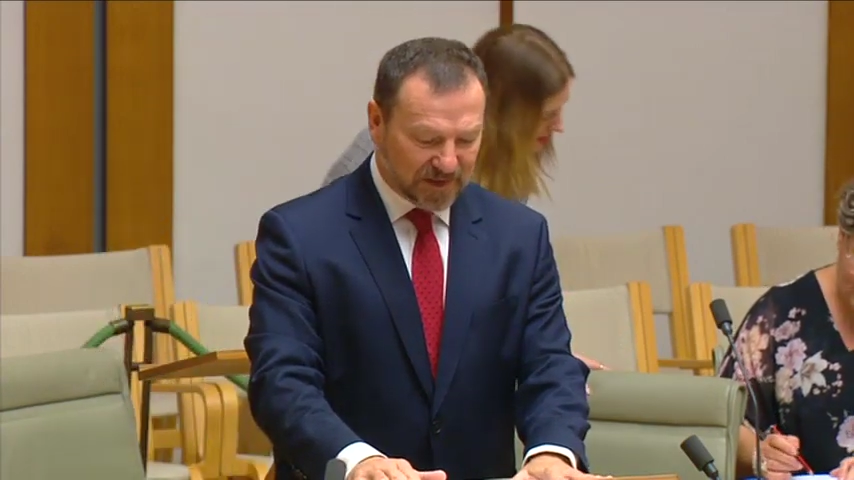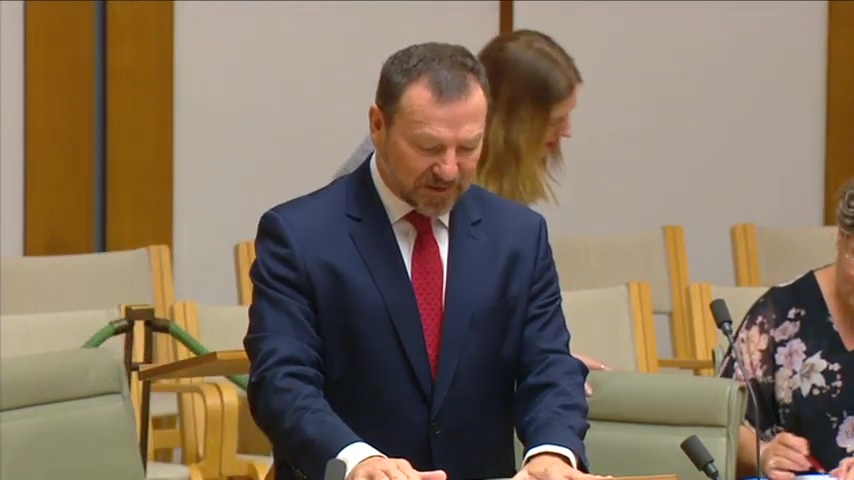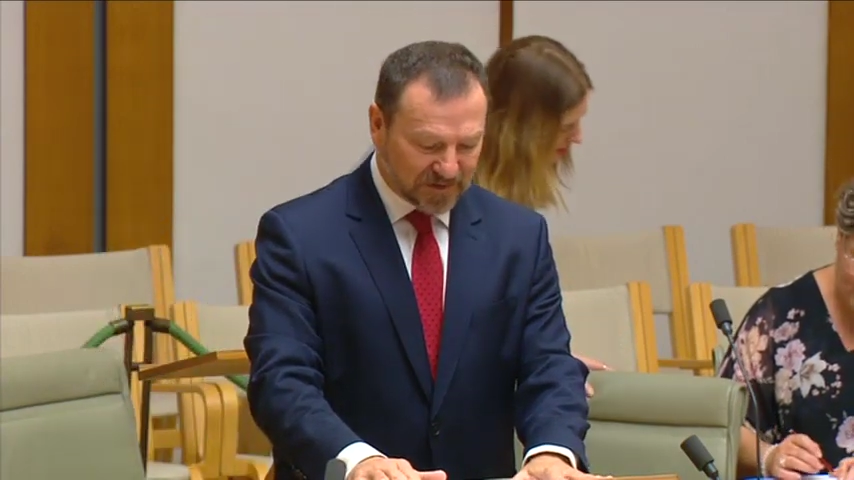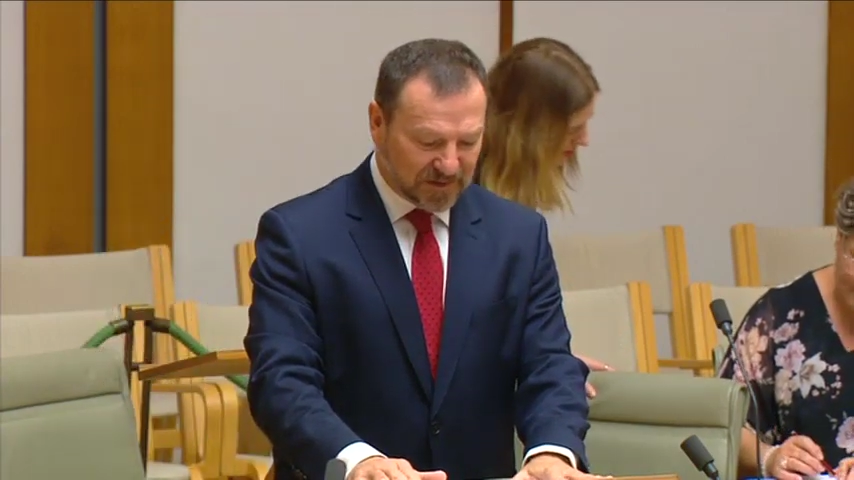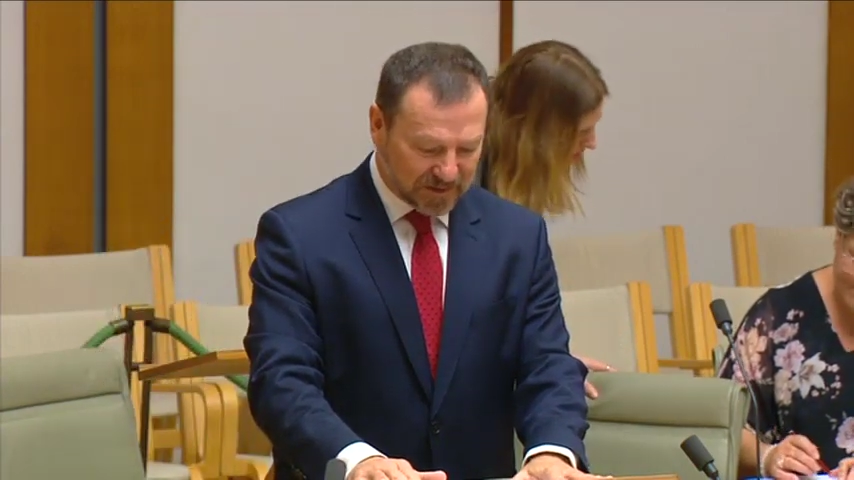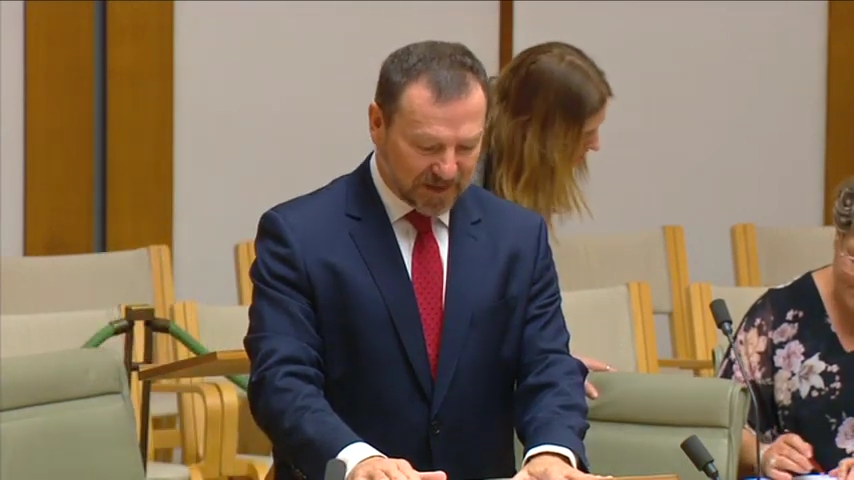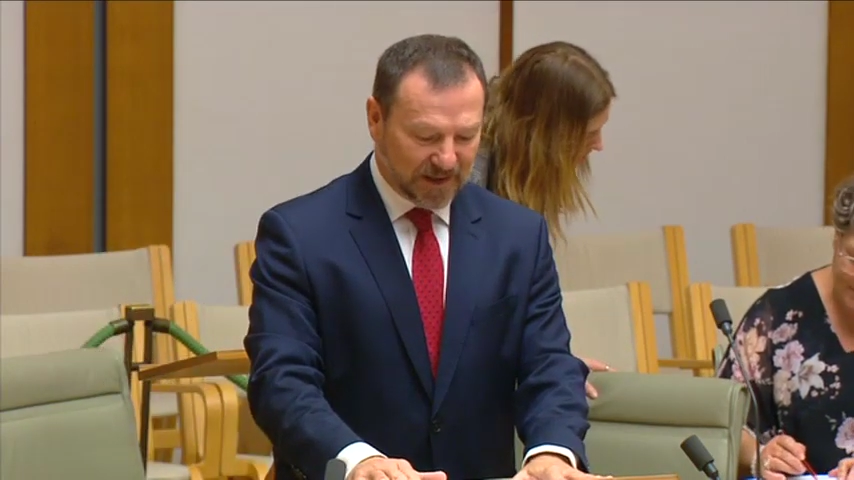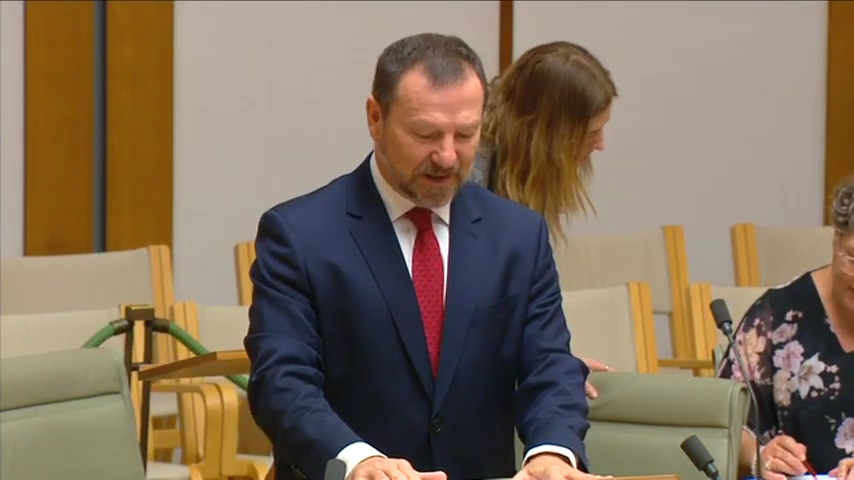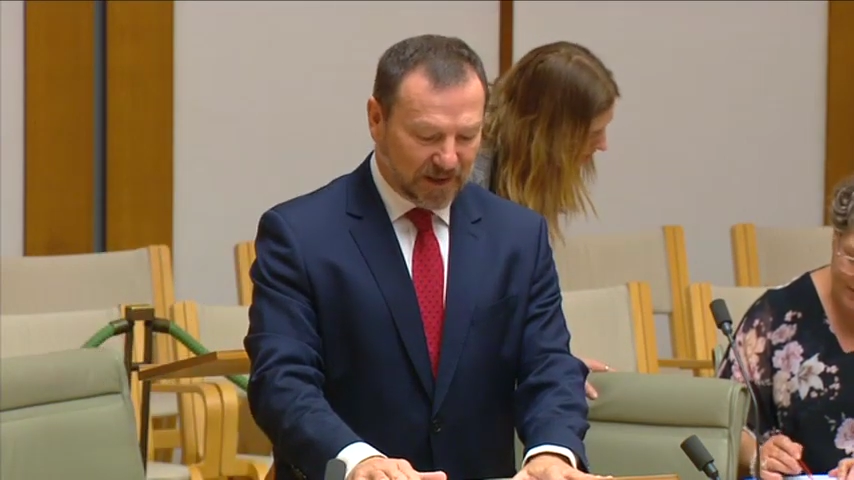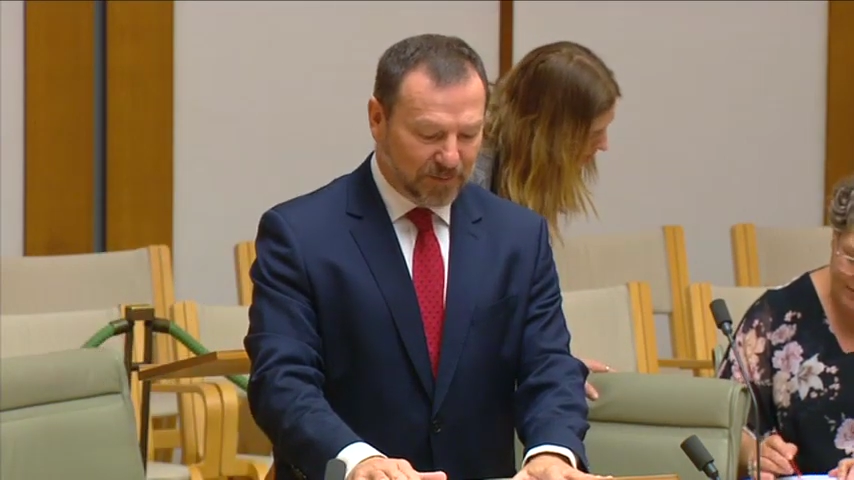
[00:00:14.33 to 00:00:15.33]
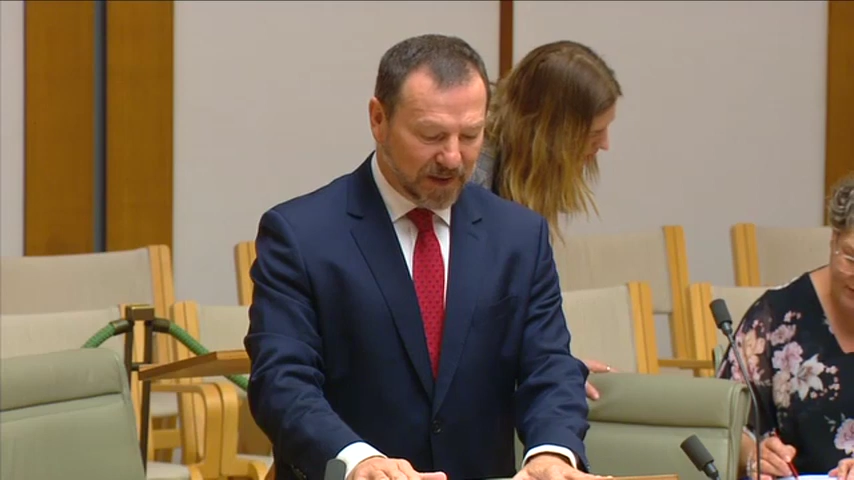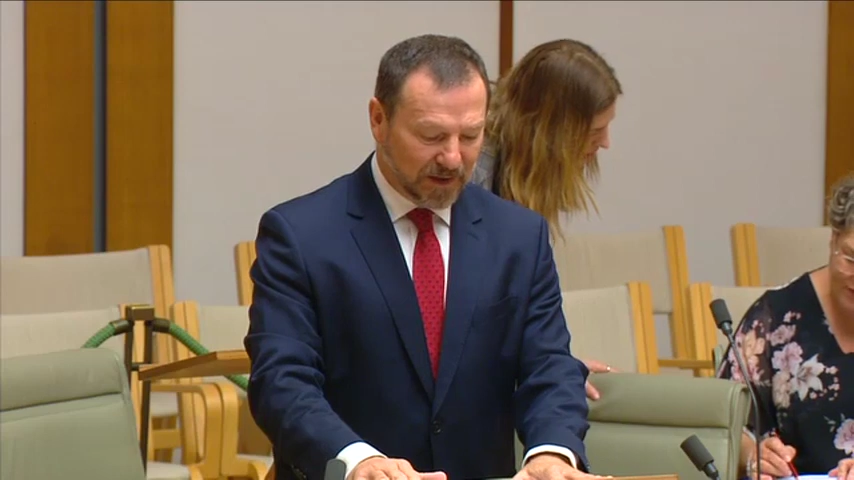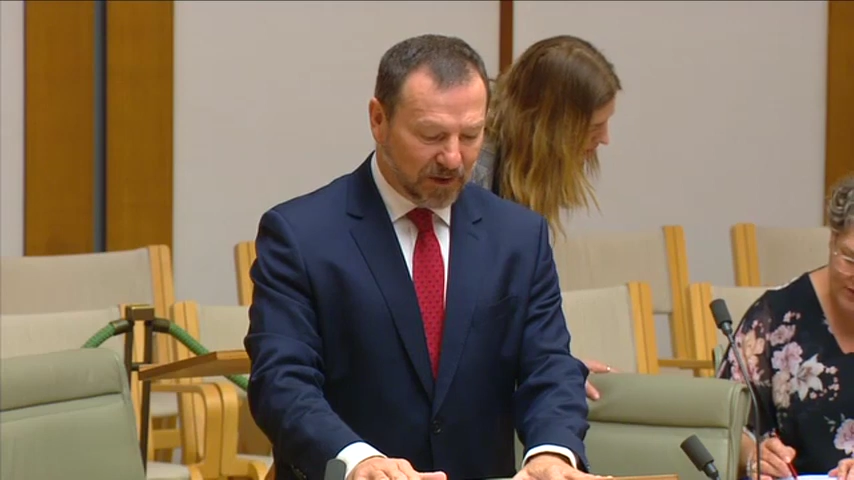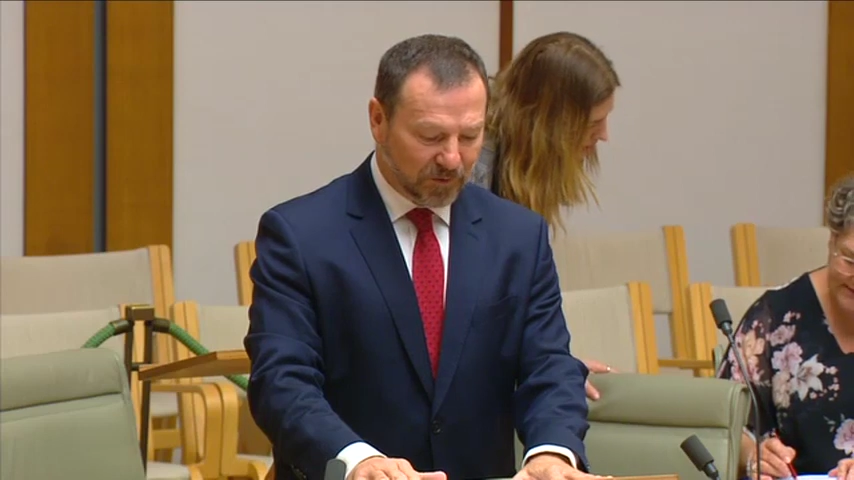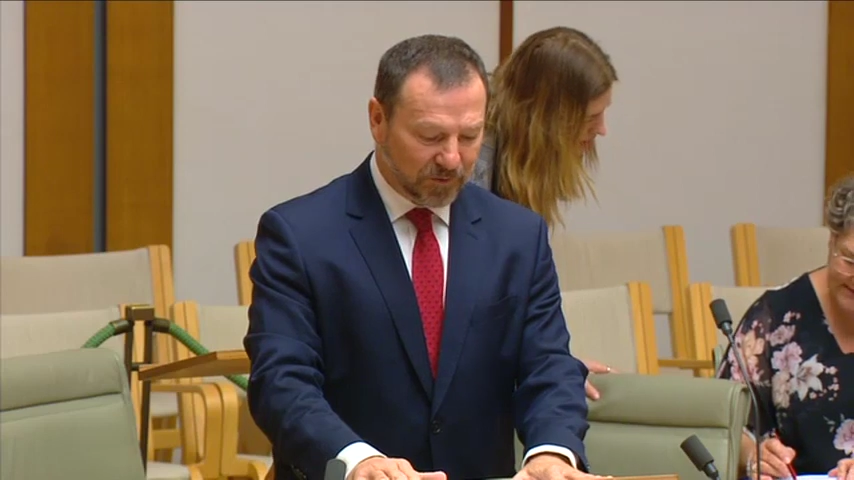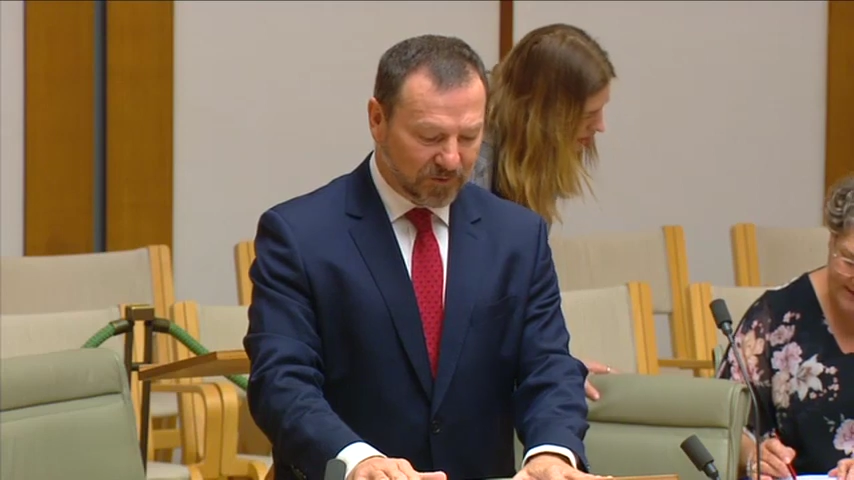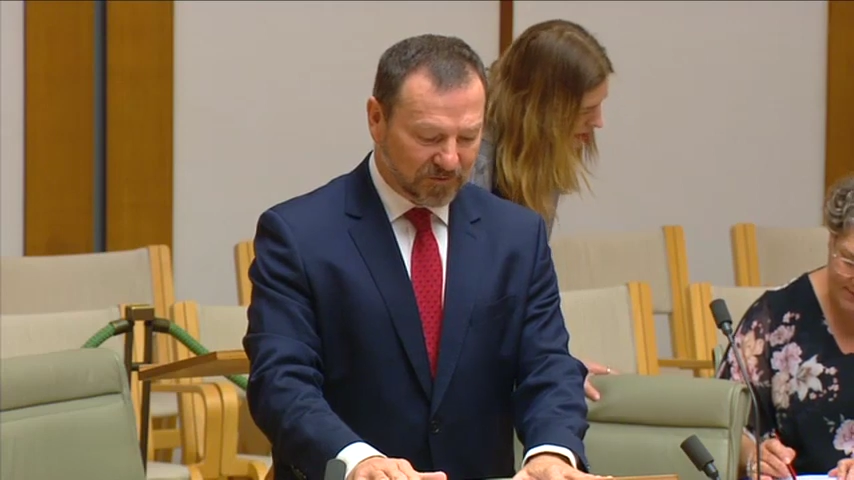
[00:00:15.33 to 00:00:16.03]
doesn't care about older